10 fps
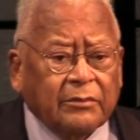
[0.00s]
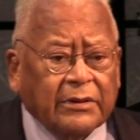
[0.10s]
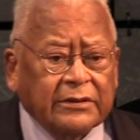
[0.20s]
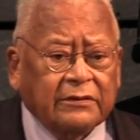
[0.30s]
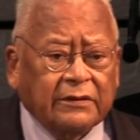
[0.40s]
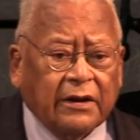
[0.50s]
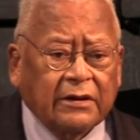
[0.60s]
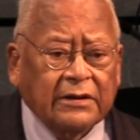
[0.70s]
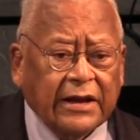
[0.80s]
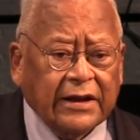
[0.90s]
But
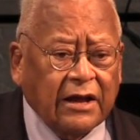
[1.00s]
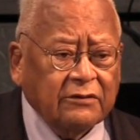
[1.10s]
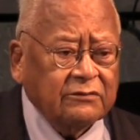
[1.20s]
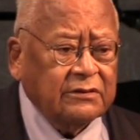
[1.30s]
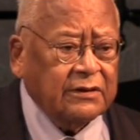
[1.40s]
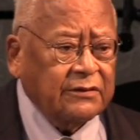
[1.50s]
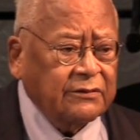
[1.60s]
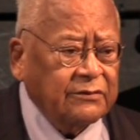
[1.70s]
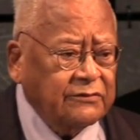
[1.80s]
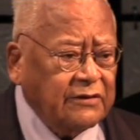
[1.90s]
I count
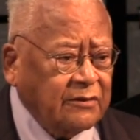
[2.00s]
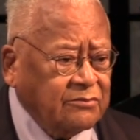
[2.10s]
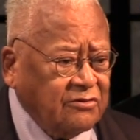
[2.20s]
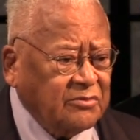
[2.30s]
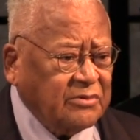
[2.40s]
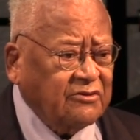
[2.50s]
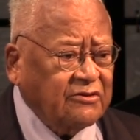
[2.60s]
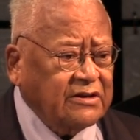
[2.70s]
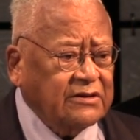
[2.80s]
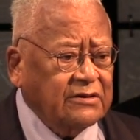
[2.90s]
Second
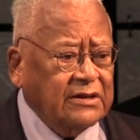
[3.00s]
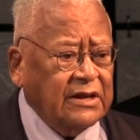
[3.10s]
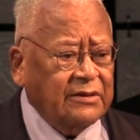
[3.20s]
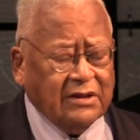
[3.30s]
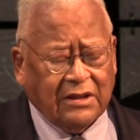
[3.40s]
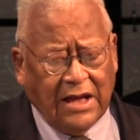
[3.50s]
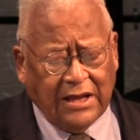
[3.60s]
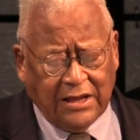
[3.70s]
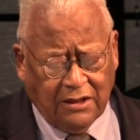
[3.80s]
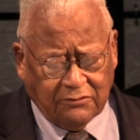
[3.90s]
Presbyterian,
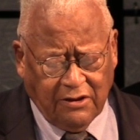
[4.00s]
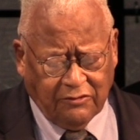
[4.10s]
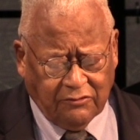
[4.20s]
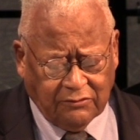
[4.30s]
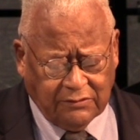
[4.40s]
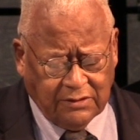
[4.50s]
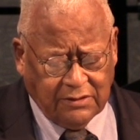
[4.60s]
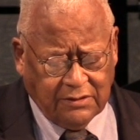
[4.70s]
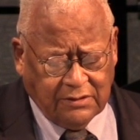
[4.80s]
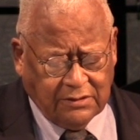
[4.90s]
I count rather
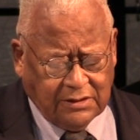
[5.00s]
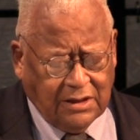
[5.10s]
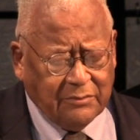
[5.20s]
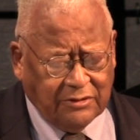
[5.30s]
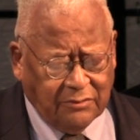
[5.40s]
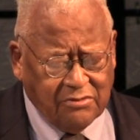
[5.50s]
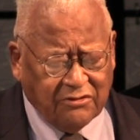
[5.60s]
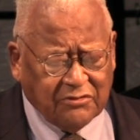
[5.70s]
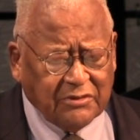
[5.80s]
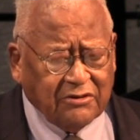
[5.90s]
Cumberland
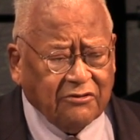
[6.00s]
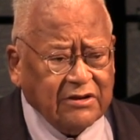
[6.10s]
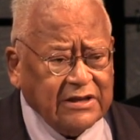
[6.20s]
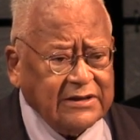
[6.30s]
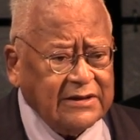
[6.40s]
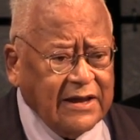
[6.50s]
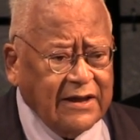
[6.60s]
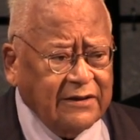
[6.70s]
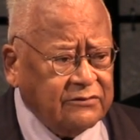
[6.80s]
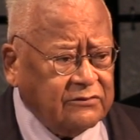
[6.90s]
Presbyterian
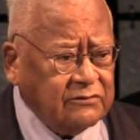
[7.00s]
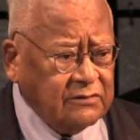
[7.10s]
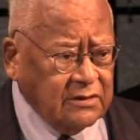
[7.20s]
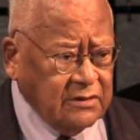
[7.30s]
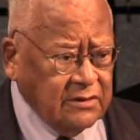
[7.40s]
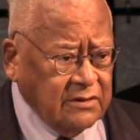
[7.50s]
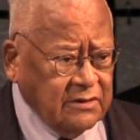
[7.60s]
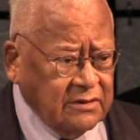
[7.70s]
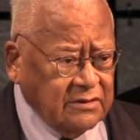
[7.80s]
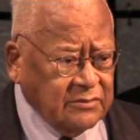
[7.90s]
as
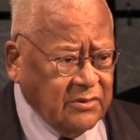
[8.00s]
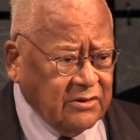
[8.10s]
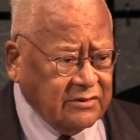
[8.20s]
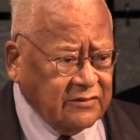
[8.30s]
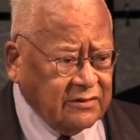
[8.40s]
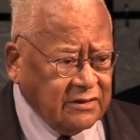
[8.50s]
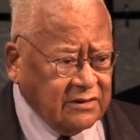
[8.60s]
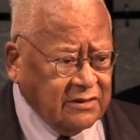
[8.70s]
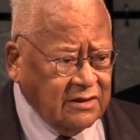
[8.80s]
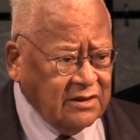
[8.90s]
a part of the
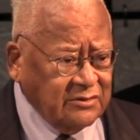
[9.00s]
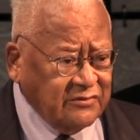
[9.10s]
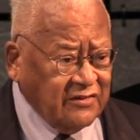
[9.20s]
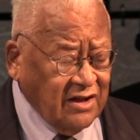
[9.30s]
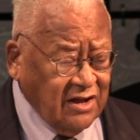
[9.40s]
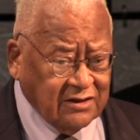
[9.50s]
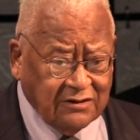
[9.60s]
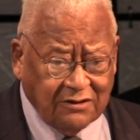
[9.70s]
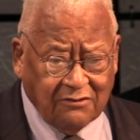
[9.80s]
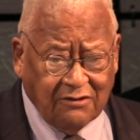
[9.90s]
kingdom of God
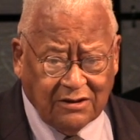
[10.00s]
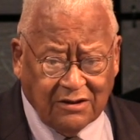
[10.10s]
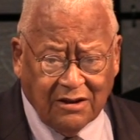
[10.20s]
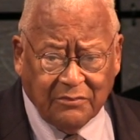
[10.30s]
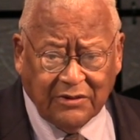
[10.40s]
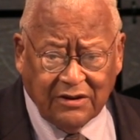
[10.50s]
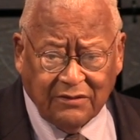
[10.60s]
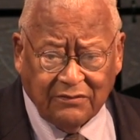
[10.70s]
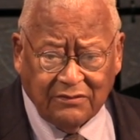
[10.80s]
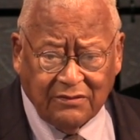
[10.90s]
and a great
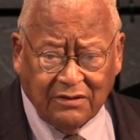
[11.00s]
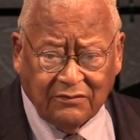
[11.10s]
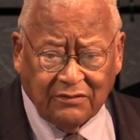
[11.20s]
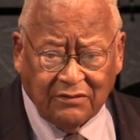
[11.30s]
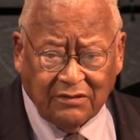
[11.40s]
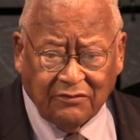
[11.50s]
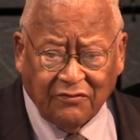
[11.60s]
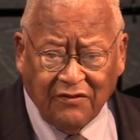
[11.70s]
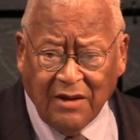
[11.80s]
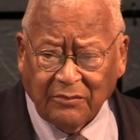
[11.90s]
company, a
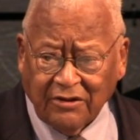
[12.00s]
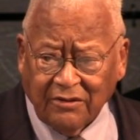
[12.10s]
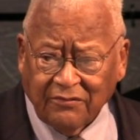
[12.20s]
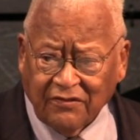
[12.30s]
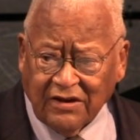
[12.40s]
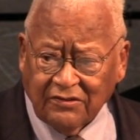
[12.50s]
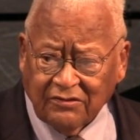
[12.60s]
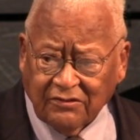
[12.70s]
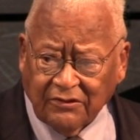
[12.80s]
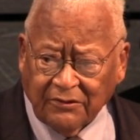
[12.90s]
family of faith.
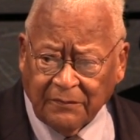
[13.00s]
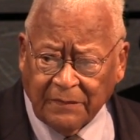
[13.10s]
So